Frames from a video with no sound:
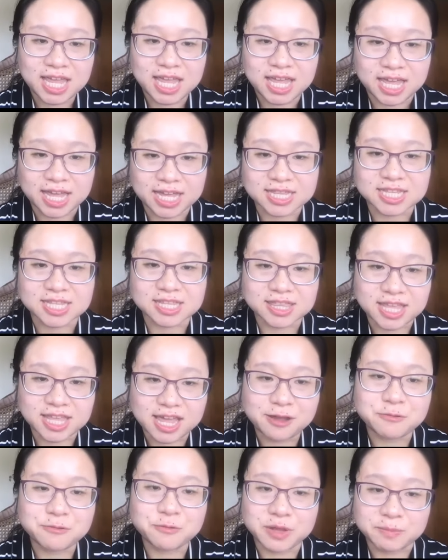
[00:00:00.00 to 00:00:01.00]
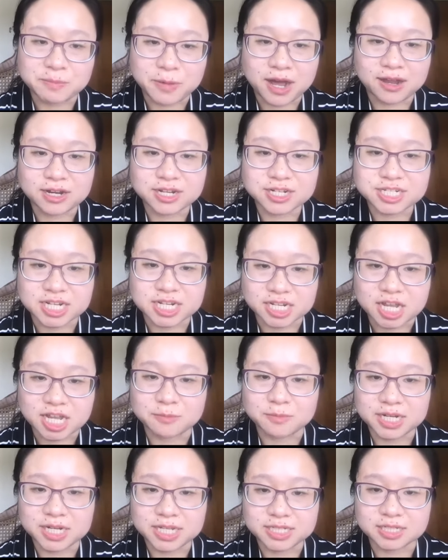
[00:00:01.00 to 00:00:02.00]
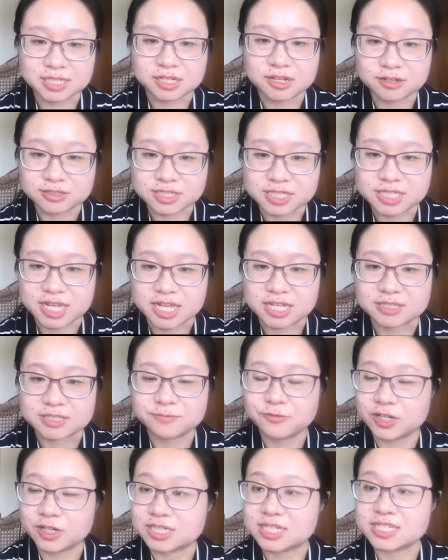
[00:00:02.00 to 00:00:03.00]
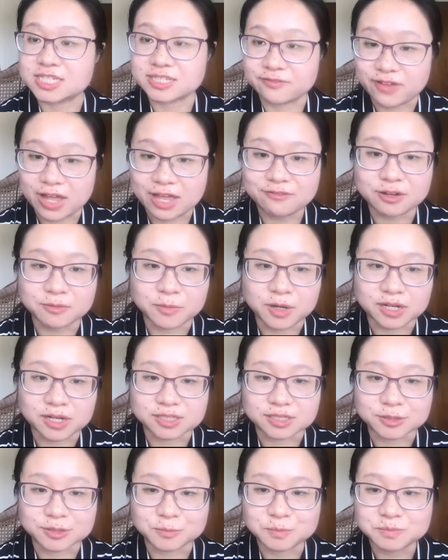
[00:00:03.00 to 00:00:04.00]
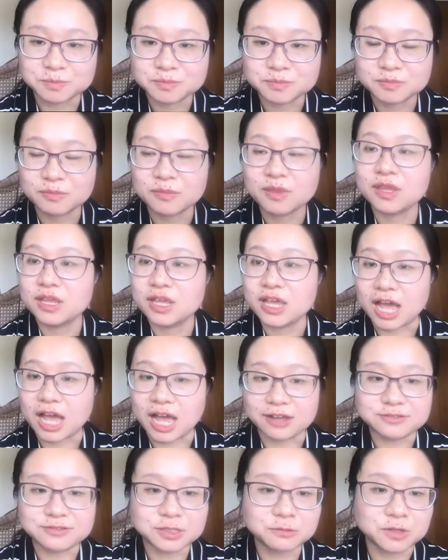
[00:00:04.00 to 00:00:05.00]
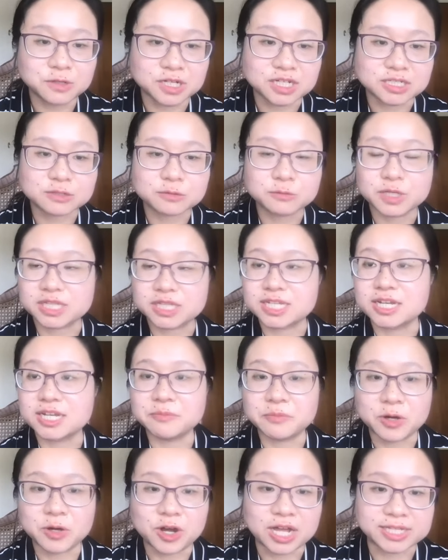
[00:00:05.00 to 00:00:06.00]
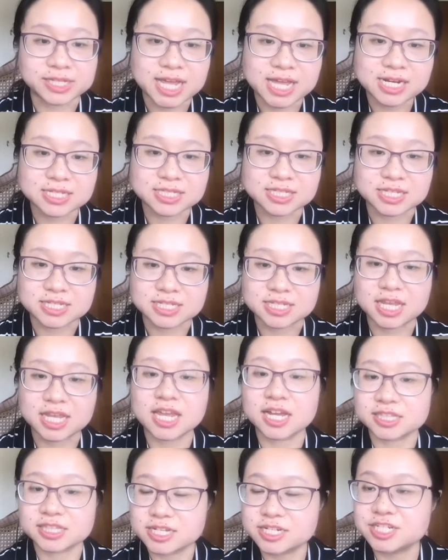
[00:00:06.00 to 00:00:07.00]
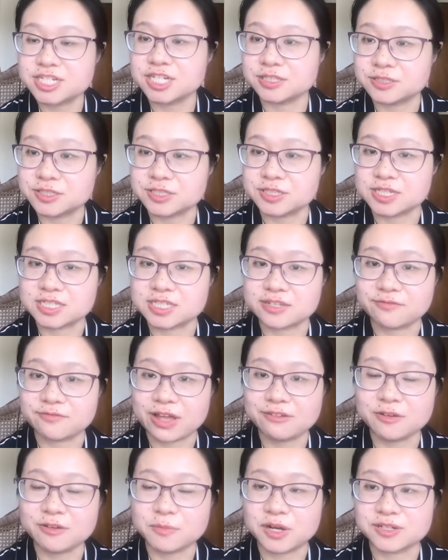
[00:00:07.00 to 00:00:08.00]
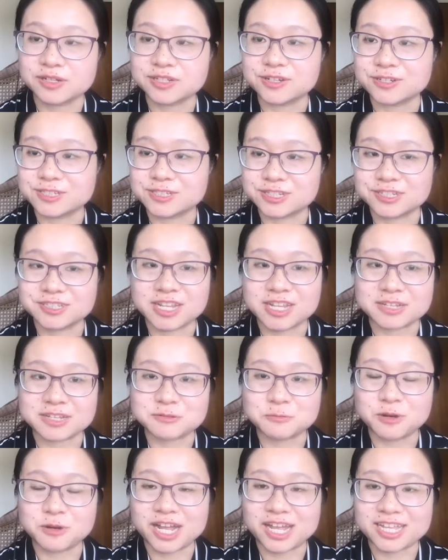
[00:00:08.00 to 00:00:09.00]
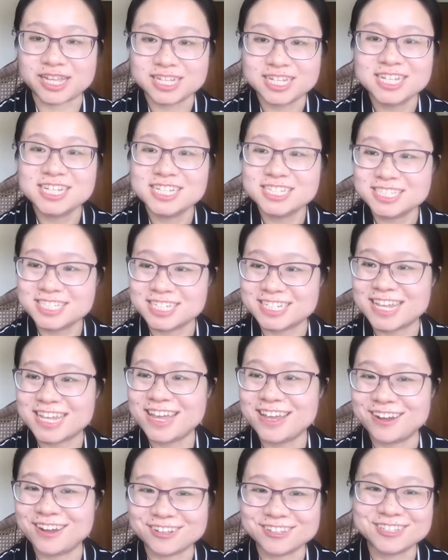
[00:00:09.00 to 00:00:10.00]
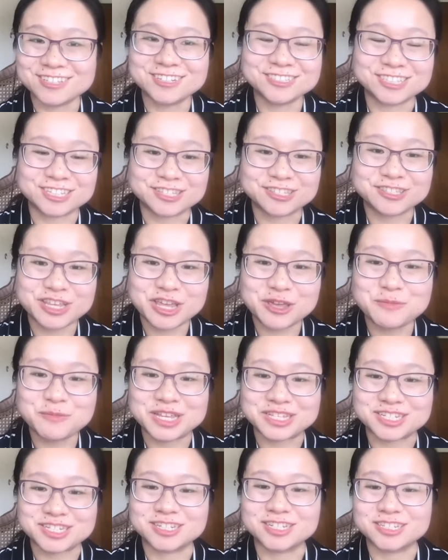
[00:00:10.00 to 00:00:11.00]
And then we polish and complete the code set for the survival model. Afterwards, we done more analysis in addition to the survival model. So that's why today, although the theme is